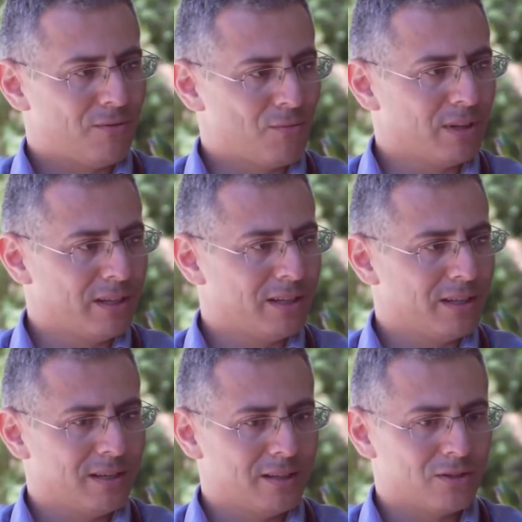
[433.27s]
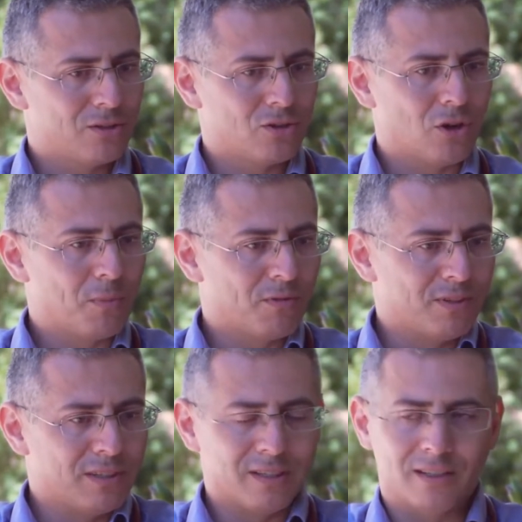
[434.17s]
really top of
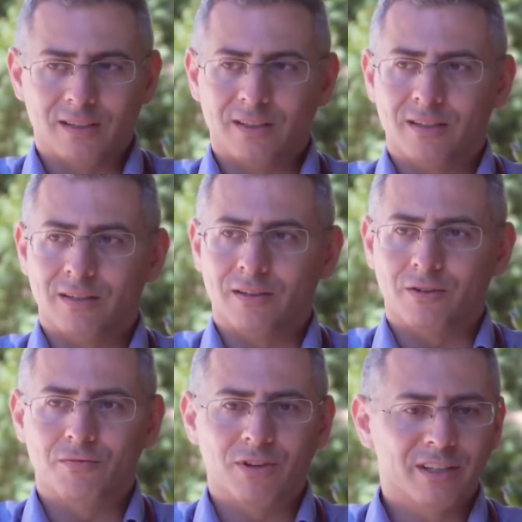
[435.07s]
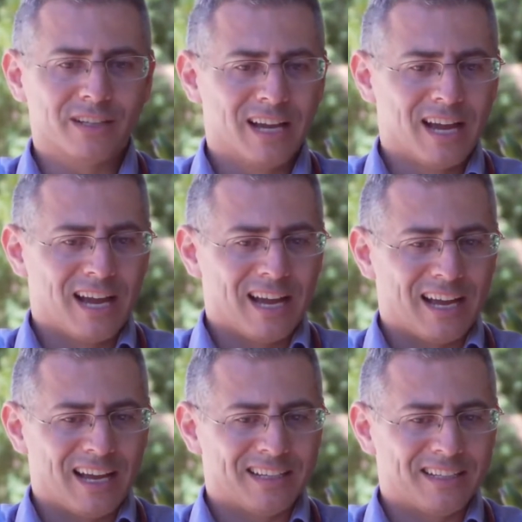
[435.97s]
their field,
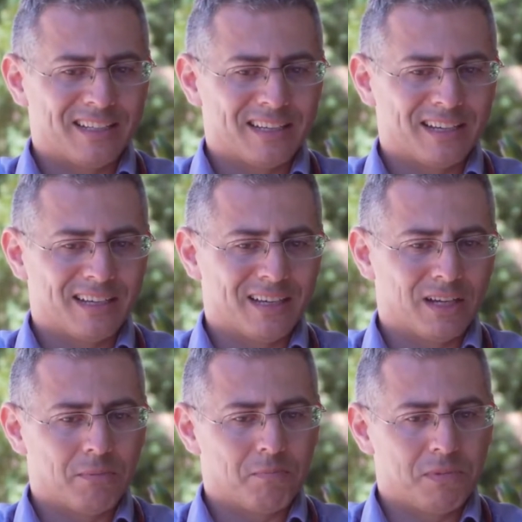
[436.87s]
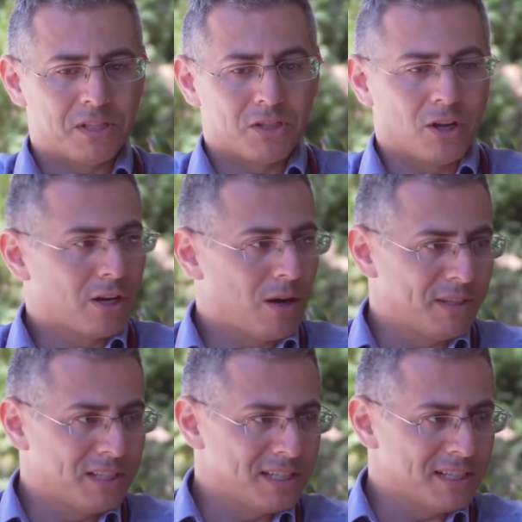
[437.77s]
and it's not a common
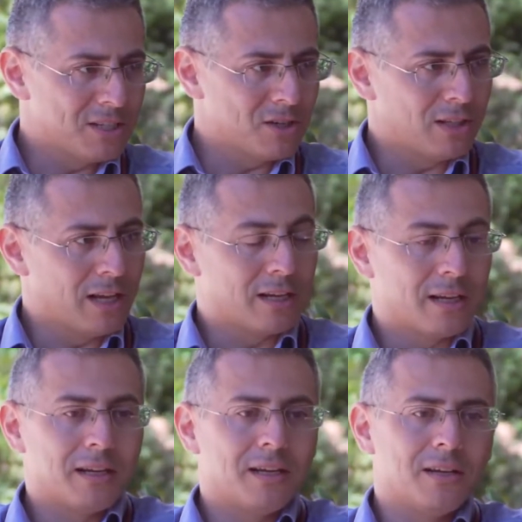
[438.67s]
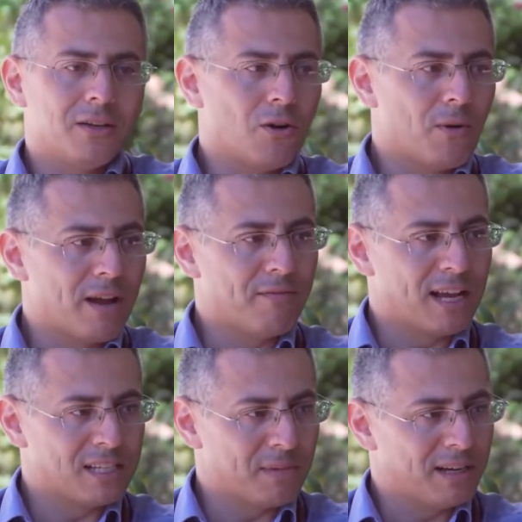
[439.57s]
disease. It's not like I have
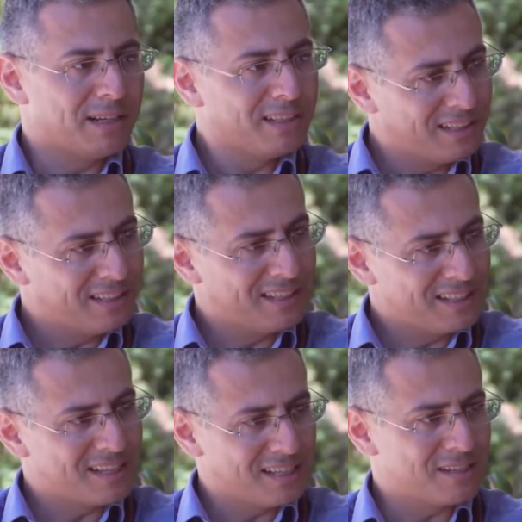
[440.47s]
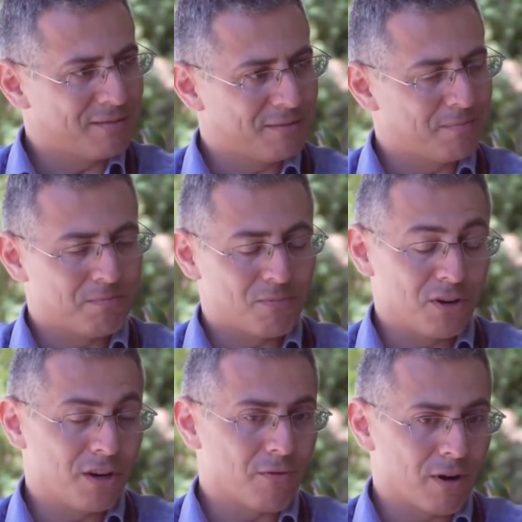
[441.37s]
asthma. It's a
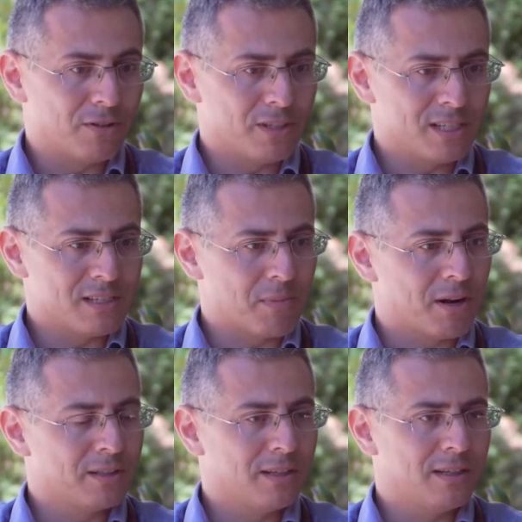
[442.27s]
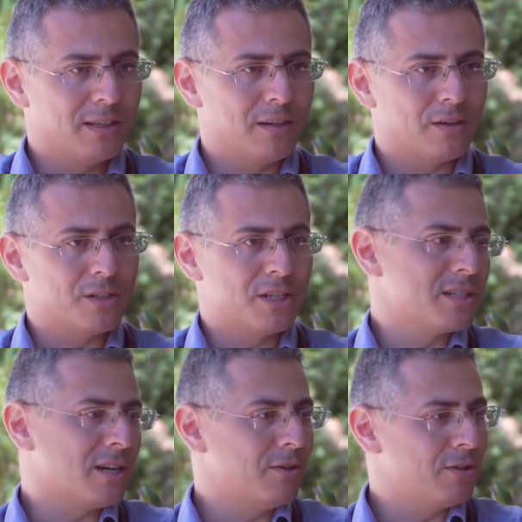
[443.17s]
pretty rare disease. Apparently, there are
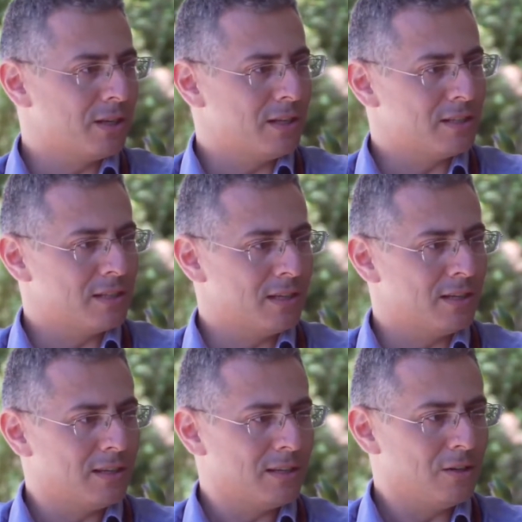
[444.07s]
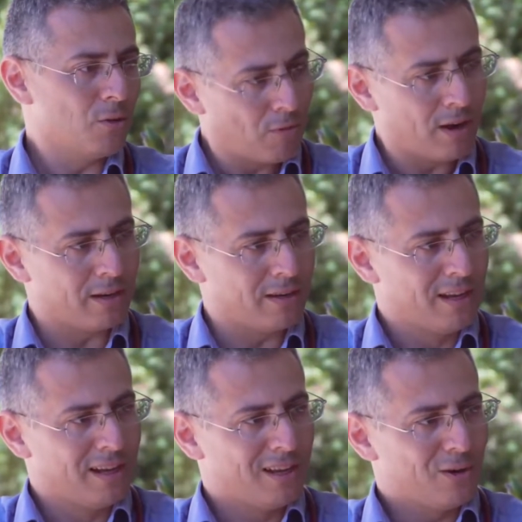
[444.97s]
600 kids in Ukraine
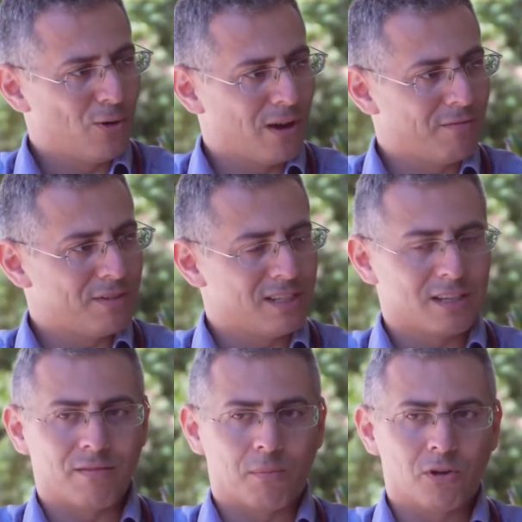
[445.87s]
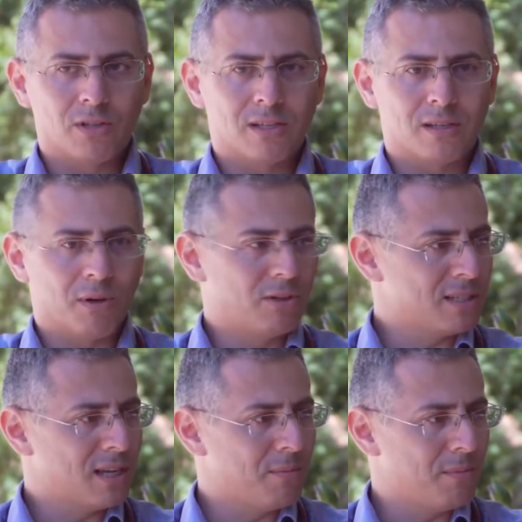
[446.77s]
who have cystic fibrosis, about the
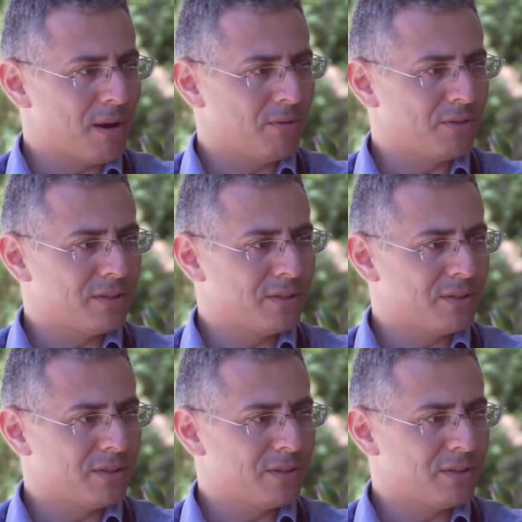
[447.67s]
same amount